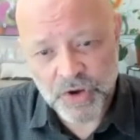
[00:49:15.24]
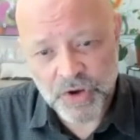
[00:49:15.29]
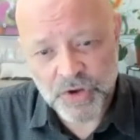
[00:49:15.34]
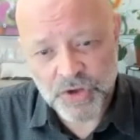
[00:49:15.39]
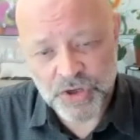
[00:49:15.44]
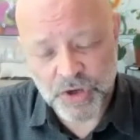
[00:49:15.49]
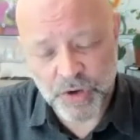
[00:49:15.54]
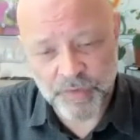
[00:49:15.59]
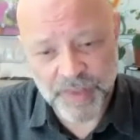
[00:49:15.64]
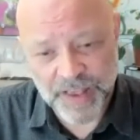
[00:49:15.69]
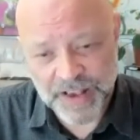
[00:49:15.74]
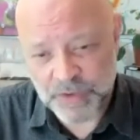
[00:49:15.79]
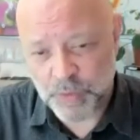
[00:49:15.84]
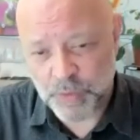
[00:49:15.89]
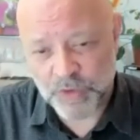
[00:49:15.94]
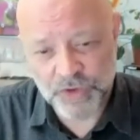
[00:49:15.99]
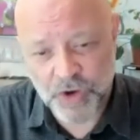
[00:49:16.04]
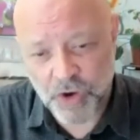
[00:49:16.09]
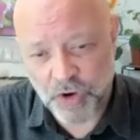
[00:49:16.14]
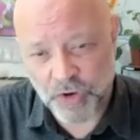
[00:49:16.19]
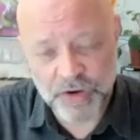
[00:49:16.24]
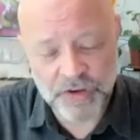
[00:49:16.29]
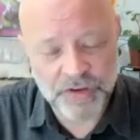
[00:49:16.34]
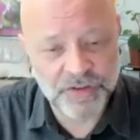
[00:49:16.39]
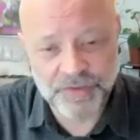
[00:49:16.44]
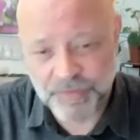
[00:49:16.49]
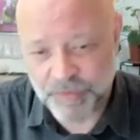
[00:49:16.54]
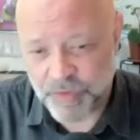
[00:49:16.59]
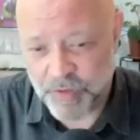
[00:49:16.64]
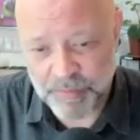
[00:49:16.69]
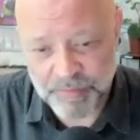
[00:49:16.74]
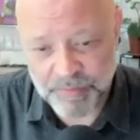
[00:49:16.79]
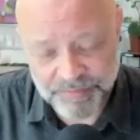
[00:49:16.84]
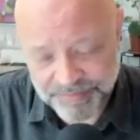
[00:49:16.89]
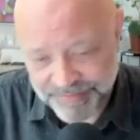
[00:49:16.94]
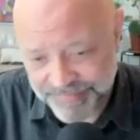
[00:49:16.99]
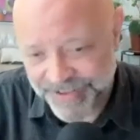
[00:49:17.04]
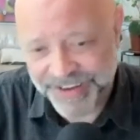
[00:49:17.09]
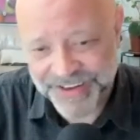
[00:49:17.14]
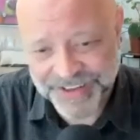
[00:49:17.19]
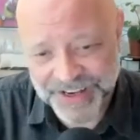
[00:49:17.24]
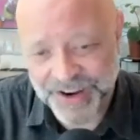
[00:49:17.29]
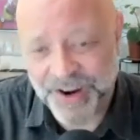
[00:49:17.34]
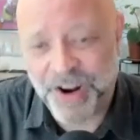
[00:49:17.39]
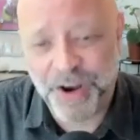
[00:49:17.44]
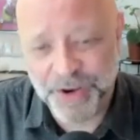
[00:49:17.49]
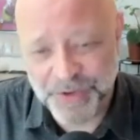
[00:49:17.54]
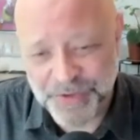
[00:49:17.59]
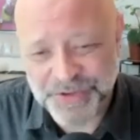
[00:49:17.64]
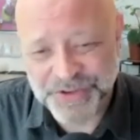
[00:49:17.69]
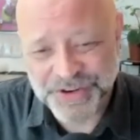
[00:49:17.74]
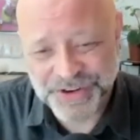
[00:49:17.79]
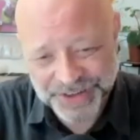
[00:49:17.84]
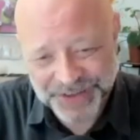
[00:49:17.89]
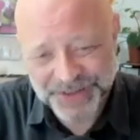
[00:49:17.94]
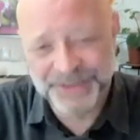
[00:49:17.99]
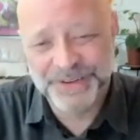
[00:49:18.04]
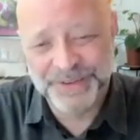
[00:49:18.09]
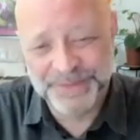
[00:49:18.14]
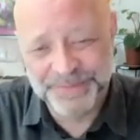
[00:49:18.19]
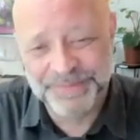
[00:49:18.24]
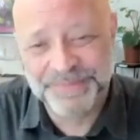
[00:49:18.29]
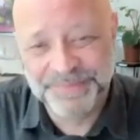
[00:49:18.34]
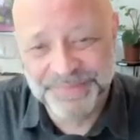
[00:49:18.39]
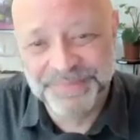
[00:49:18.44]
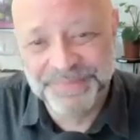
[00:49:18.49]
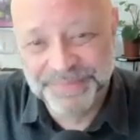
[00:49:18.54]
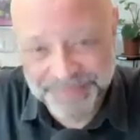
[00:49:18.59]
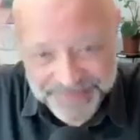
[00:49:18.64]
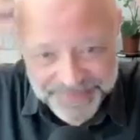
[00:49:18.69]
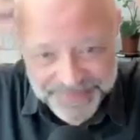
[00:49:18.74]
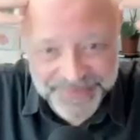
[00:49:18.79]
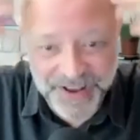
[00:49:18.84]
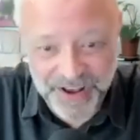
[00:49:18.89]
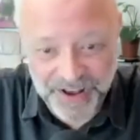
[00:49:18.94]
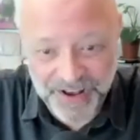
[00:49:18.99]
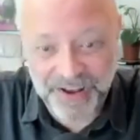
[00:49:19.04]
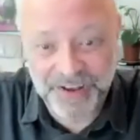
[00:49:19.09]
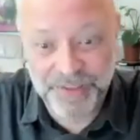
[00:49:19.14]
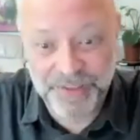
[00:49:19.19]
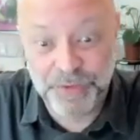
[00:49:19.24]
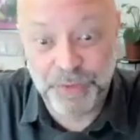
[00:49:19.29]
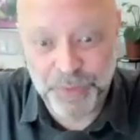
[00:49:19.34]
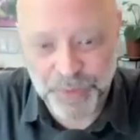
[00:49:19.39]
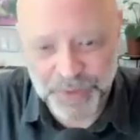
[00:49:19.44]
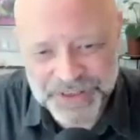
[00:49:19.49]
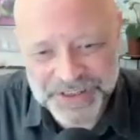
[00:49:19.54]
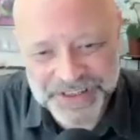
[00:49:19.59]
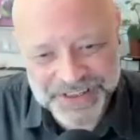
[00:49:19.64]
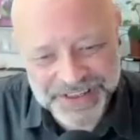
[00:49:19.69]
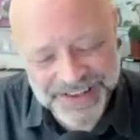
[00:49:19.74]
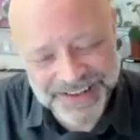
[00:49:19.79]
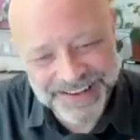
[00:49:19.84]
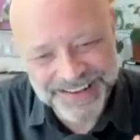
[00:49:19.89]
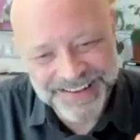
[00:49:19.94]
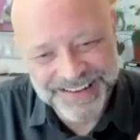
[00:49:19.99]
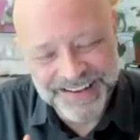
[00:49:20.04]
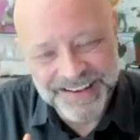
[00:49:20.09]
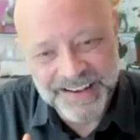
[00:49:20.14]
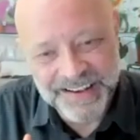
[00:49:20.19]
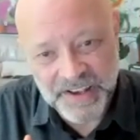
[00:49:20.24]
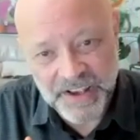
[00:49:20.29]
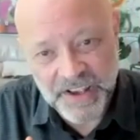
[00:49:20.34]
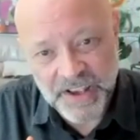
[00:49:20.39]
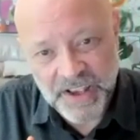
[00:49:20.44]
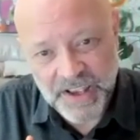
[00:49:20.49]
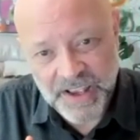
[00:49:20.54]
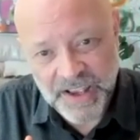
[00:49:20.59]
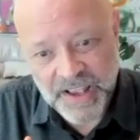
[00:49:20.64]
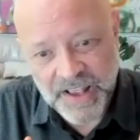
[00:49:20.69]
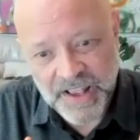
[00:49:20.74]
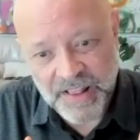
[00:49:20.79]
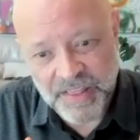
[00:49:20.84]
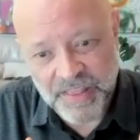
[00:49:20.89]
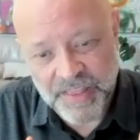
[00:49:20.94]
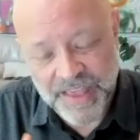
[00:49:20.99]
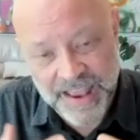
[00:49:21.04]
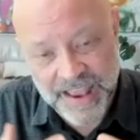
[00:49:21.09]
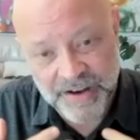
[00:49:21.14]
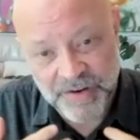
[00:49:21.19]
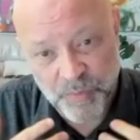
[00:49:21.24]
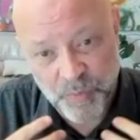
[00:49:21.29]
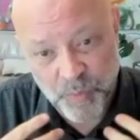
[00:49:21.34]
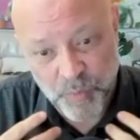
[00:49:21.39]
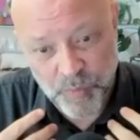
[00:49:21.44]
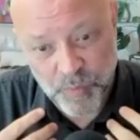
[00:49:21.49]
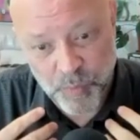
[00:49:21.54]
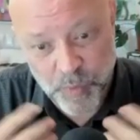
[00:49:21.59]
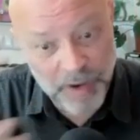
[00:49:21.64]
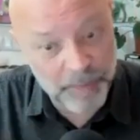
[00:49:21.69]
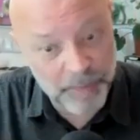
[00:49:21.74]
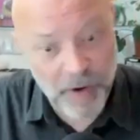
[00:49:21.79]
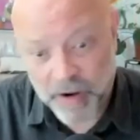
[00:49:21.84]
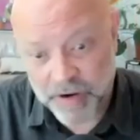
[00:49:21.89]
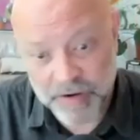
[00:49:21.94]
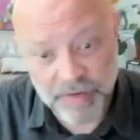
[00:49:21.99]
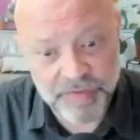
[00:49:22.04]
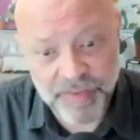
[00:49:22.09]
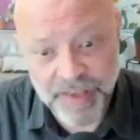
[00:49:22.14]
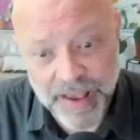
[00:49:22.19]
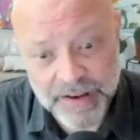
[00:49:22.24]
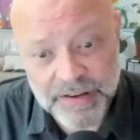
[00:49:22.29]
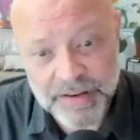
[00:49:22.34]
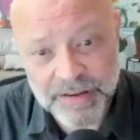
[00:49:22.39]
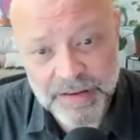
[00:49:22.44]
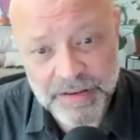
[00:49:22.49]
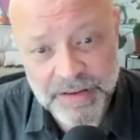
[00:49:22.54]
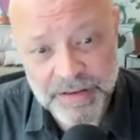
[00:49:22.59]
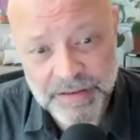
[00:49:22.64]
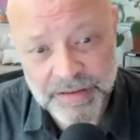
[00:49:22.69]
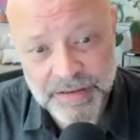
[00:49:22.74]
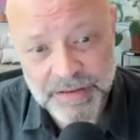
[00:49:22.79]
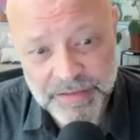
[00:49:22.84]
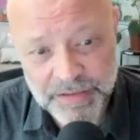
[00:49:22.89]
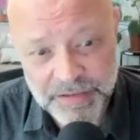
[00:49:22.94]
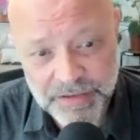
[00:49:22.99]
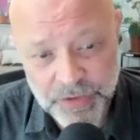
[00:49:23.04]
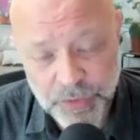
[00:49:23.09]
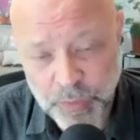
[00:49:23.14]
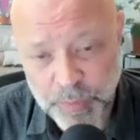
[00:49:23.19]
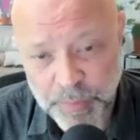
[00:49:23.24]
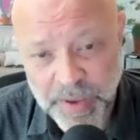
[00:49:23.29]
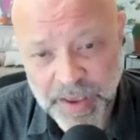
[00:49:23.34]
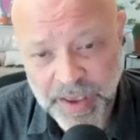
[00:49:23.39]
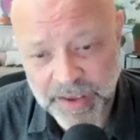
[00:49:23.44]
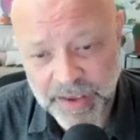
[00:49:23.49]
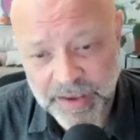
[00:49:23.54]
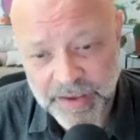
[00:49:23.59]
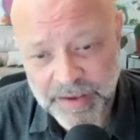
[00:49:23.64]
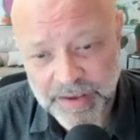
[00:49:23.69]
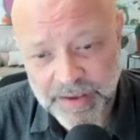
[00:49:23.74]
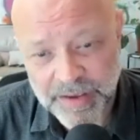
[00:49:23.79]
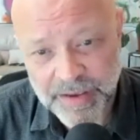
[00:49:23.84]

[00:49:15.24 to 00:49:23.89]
So if that's what's got us from, like I said, hydrogen to thoughts, then we're part of that, you and me.